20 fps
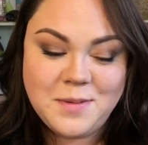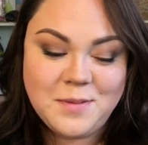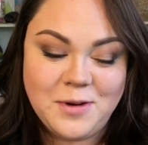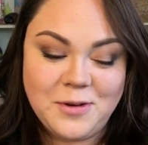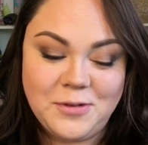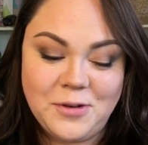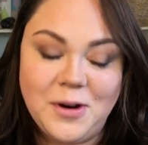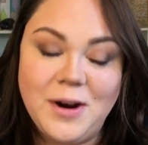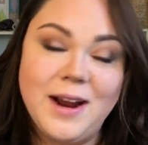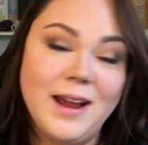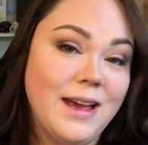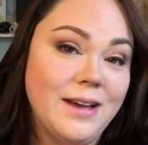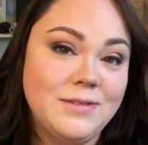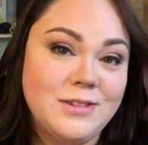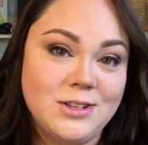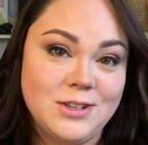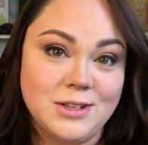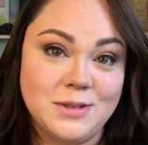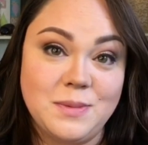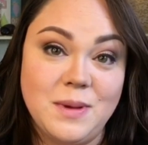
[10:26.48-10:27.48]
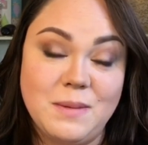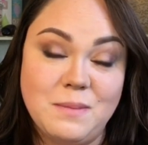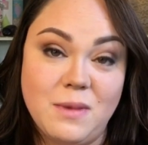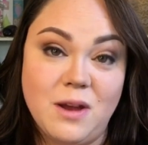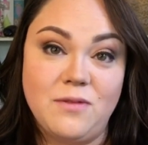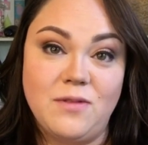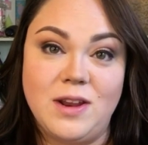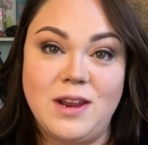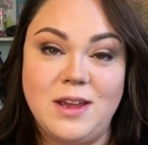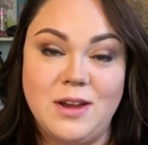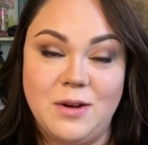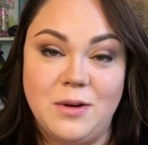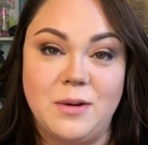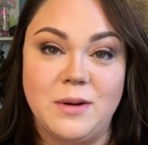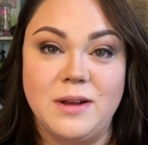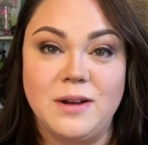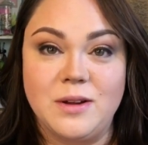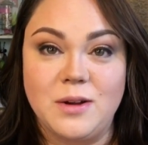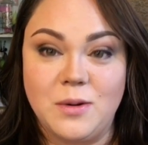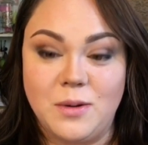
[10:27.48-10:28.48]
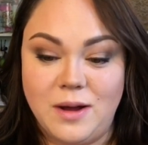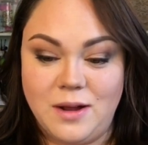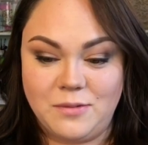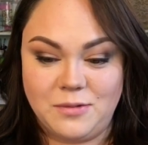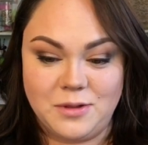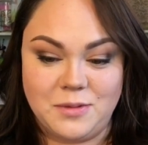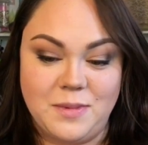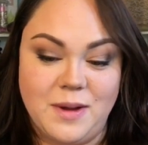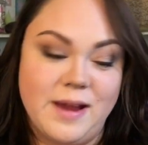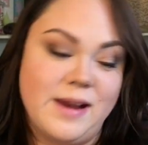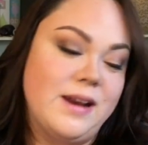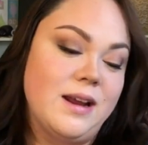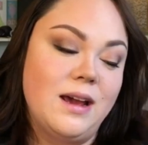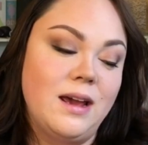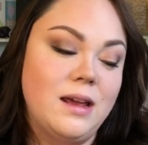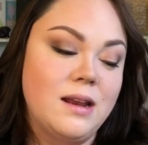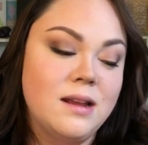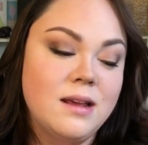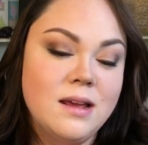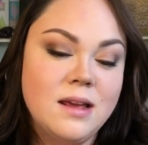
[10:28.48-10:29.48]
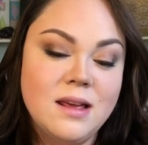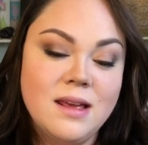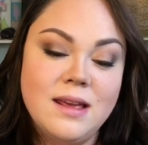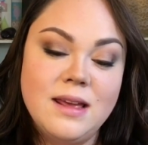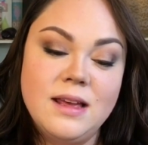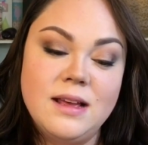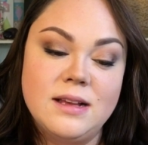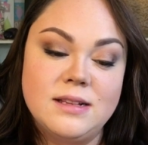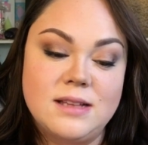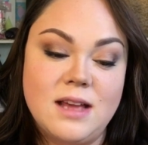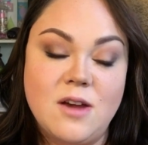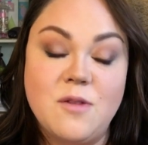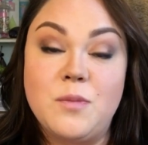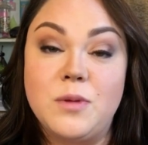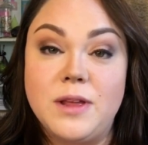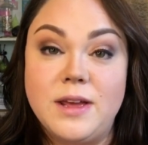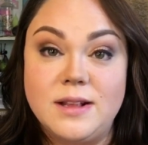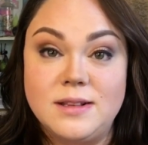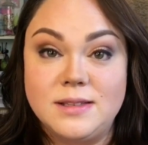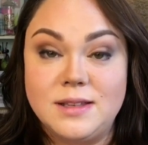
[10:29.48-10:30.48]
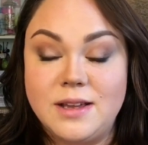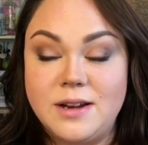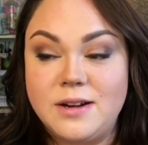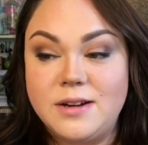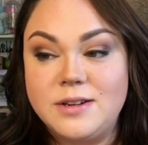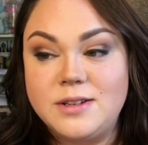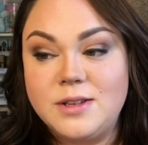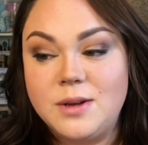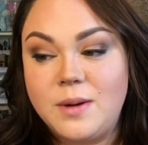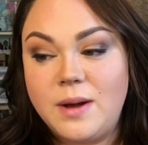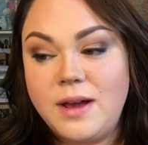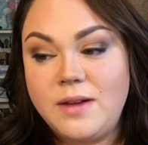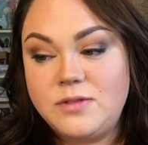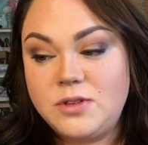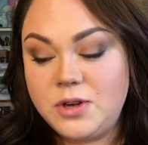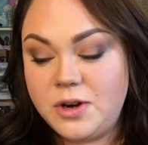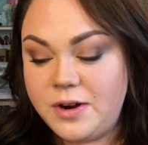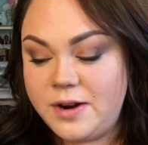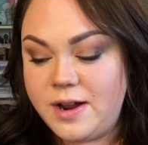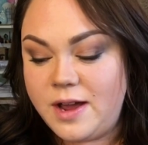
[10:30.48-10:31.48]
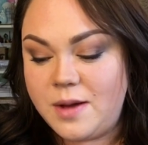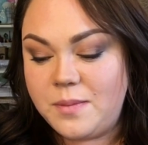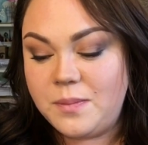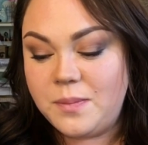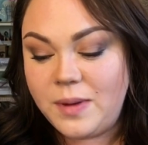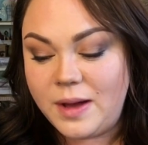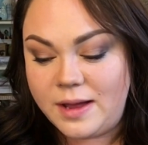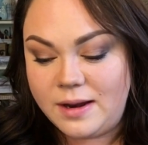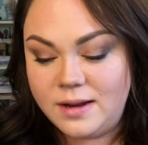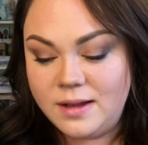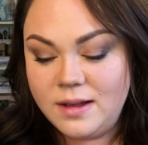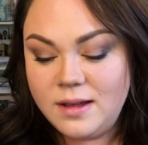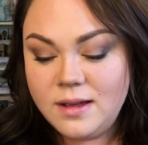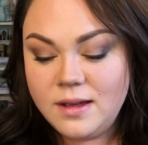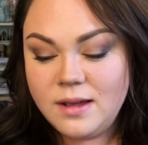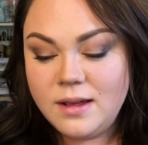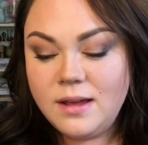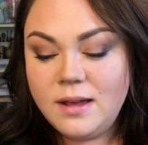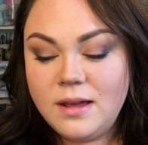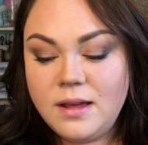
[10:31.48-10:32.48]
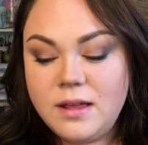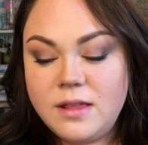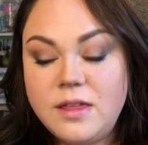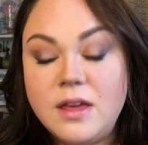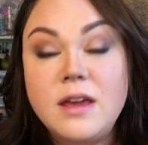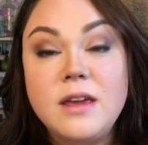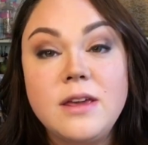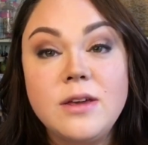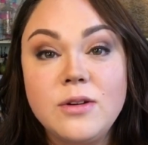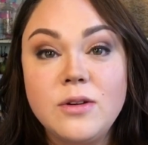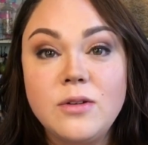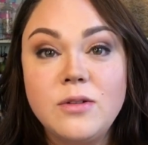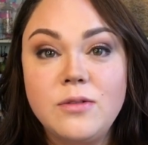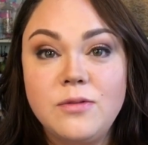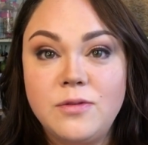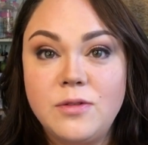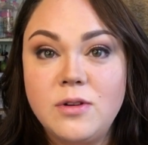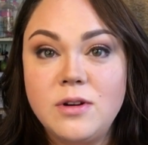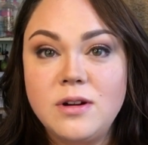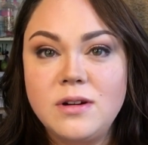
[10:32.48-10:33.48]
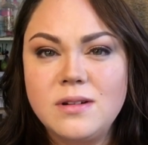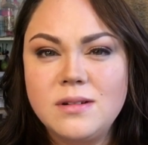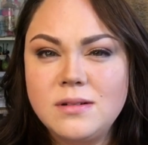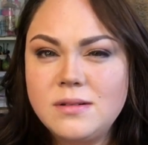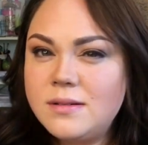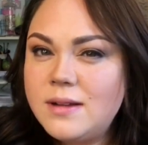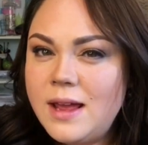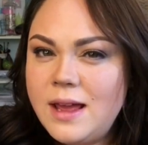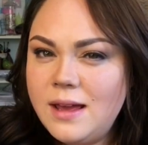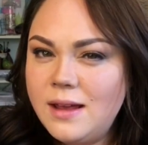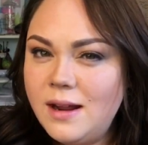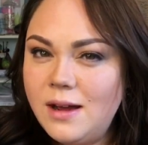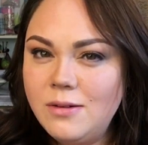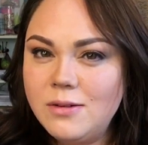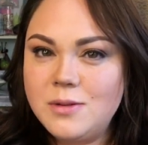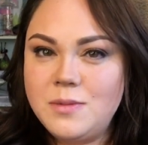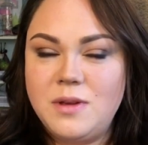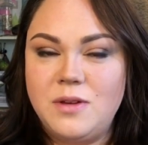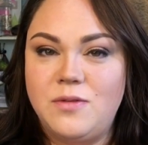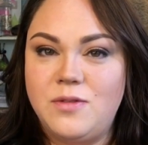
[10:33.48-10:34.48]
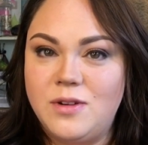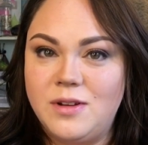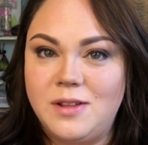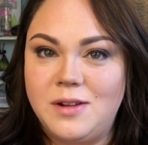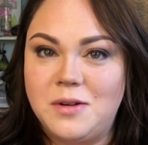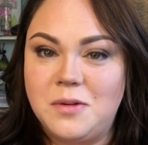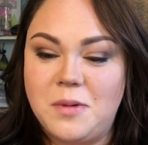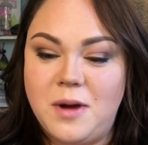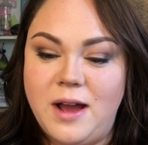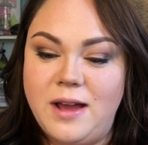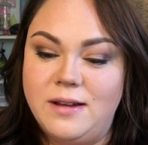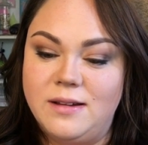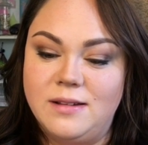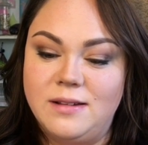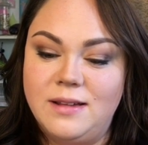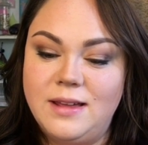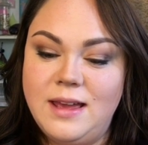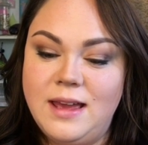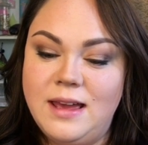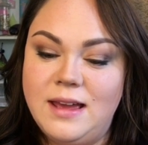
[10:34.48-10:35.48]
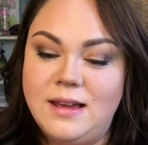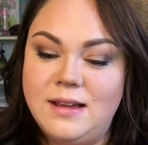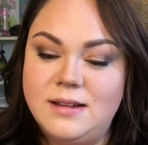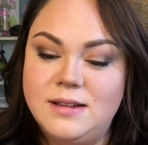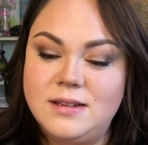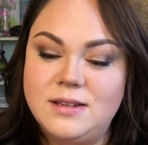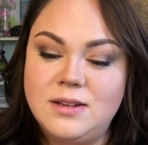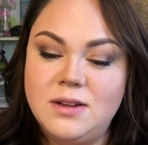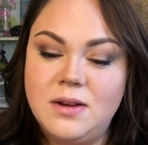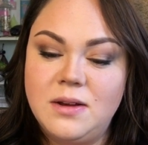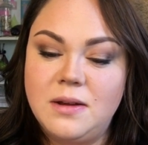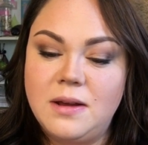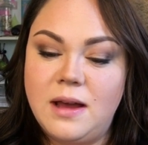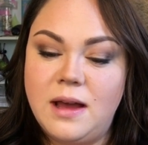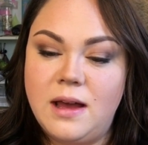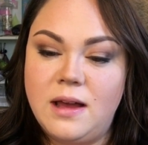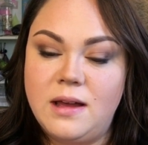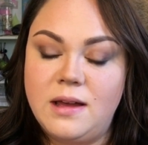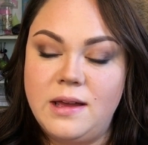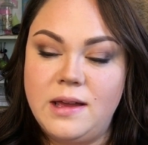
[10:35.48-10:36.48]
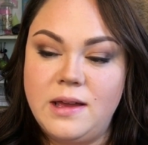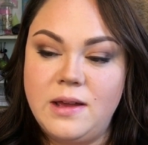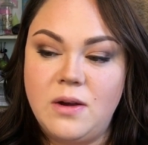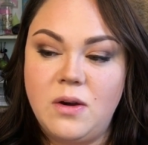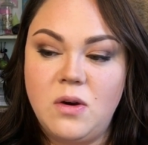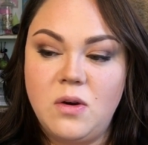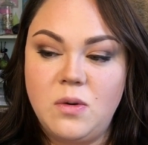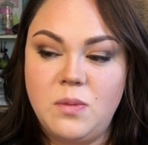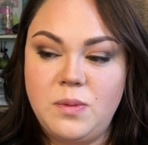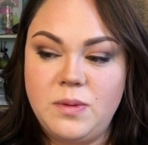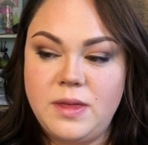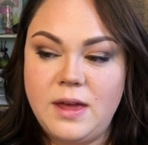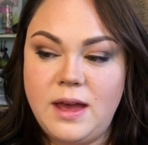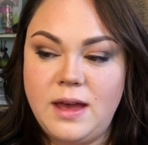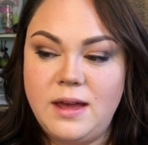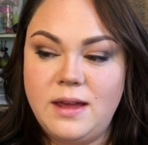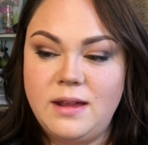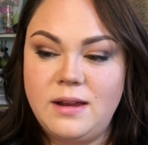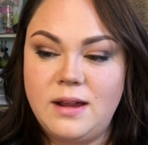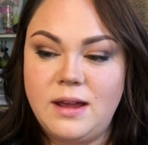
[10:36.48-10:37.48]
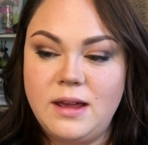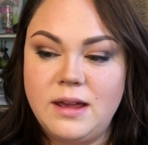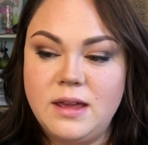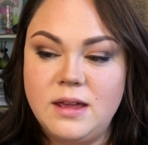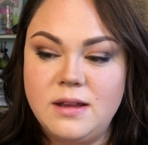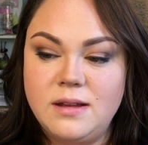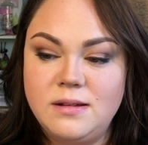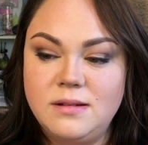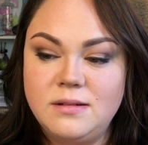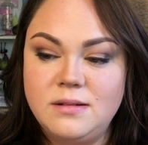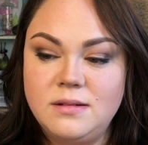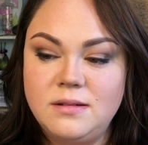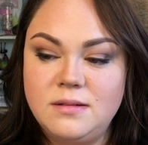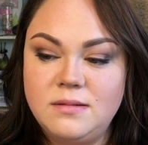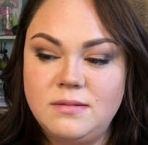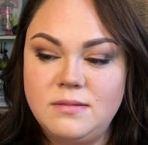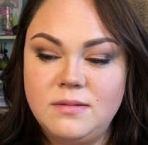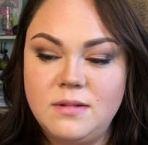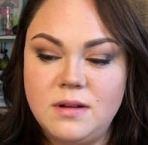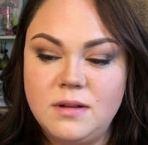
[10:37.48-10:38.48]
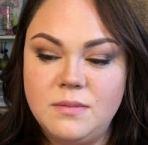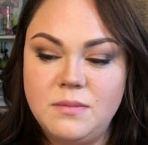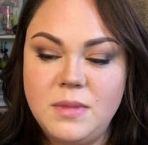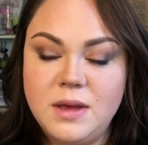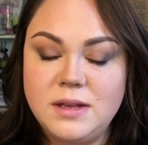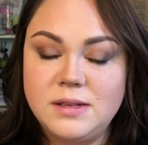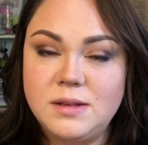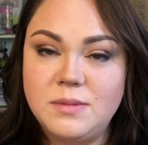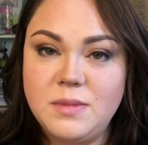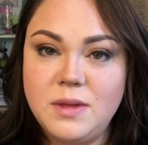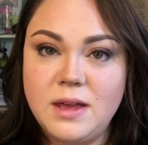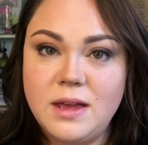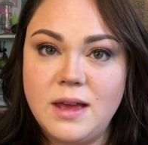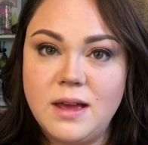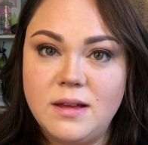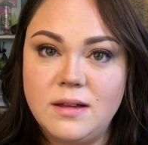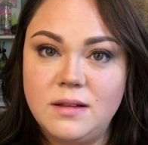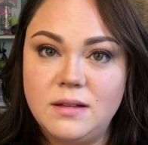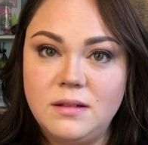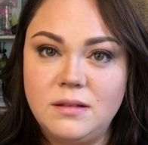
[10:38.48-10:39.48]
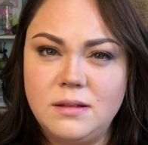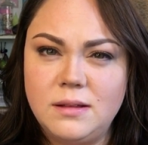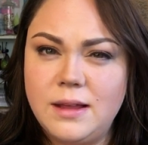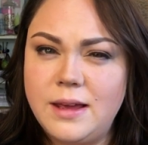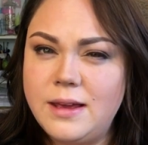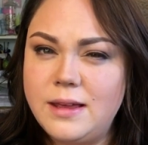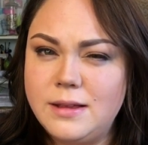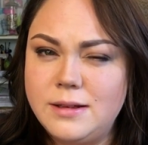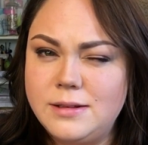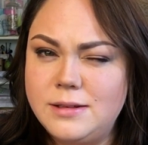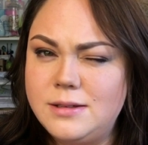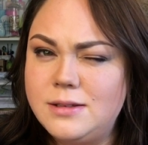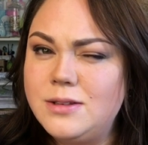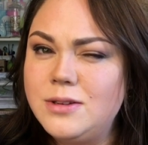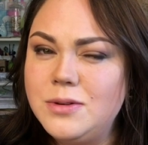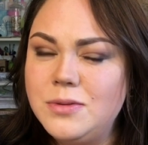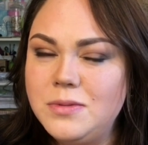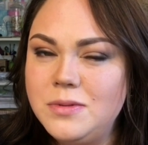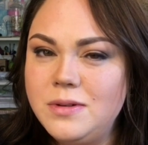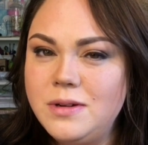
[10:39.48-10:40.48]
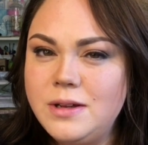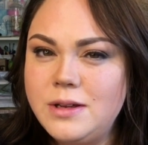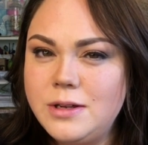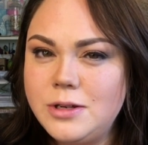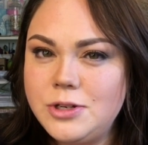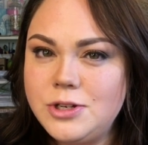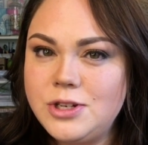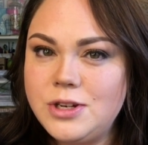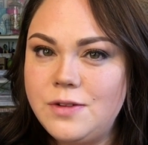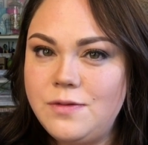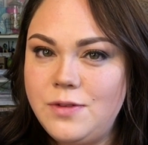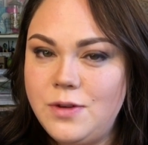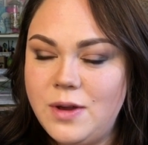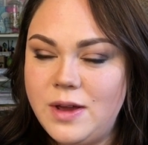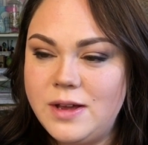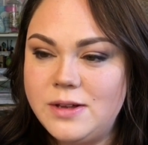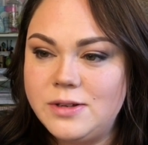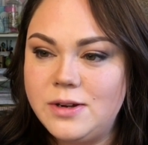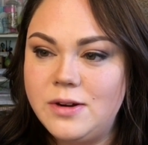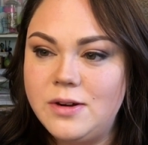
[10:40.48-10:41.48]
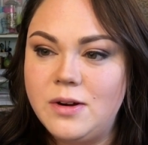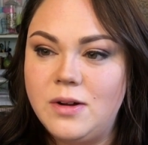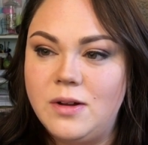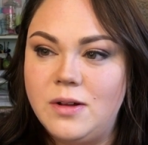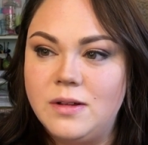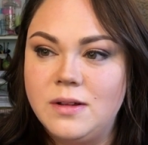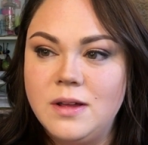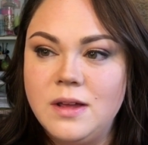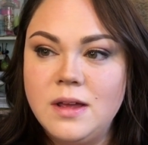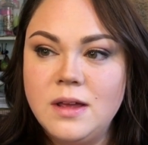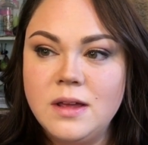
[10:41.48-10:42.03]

before I have to just make my video and go on with my night because I have plans later, so I have to hurry up. But thank you for hanging out with me for a little while, and I hope that I can make something like this soon-ish if you guys aren't all